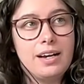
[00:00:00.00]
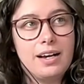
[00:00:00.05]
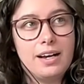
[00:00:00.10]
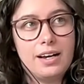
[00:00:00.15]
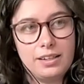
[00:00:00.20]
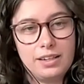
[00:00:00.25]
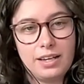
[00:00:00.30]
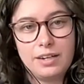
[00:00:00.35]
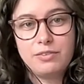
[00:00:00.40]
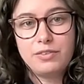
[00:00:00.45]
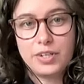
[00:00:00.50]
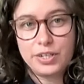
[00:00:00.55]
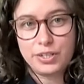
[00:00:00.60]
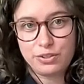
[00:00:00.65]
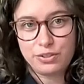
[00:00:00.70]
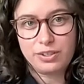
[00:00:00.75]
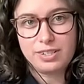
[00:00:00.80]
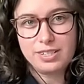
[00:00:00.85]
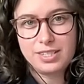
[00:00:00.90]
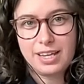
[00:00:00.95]
a lot of
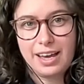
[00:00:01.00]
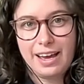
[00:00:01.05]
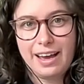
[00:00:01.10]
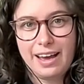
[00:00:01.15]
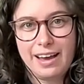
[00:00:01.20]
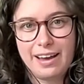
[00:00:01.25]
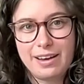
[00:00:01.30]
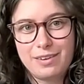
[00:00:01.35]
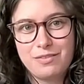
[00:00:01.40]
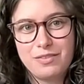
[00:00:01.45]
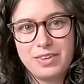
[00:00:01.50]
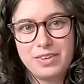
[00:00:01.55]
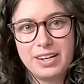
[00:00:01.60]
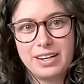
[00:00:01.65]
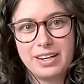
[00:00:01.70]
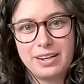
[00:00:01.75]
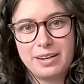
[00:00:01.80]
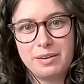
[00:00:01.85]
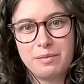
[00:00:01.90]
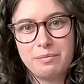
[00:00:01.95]
countries have,
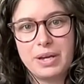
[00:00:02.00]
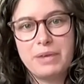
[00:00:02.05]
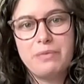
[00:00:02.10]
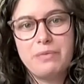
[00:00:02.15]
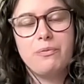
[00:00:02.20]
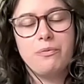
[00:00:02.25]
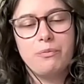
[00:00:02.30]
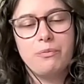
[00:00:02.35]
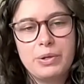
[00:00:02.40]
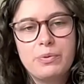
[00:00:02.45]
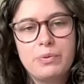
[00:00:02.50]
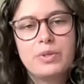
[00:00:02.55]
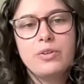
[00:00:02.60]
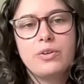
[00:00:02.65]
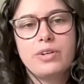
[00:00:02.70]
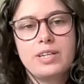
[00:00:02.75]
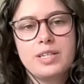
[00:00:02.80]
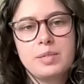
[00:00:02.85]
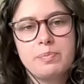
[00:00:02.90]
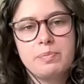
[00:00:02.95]
we were
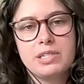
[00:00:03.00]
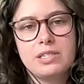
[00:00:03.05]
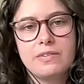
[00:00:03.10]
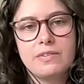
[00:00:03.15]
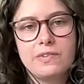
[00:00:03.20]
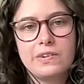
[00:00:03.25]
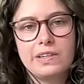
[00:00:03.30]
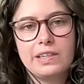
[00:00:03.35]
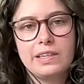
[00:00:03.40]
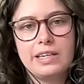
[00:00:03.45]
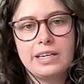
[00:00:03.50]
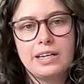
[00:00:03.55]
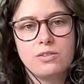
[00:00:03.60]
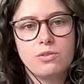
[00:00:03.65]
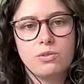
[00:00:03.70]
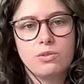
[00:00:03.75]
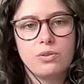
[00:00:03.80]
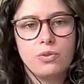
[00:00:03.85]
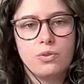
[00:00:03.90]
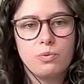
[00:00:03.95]
looking specifically at
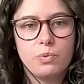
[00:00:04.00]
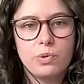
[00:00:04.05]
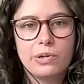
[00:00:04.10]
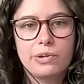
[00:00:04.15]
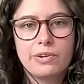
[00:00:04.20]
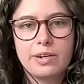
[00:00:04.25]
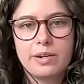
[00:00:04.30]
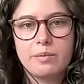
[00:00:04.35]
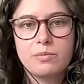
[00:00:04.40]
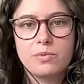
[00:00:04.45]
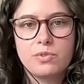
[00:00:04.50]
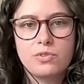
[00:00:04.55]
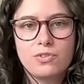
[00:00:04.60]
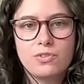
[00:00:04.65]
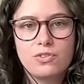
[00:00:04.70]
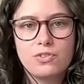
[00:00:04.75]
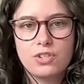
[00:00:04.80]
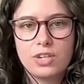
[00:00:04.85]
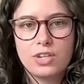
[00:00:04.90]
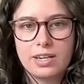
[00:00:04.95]
sort of the war crimes,
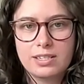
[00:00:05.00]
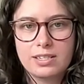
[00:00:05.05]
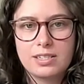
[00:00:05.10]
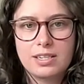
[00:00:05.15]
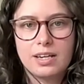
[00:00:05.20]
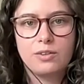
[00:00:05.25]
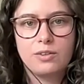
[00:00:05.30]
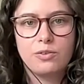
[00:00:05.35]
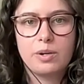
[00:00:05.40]
genocide,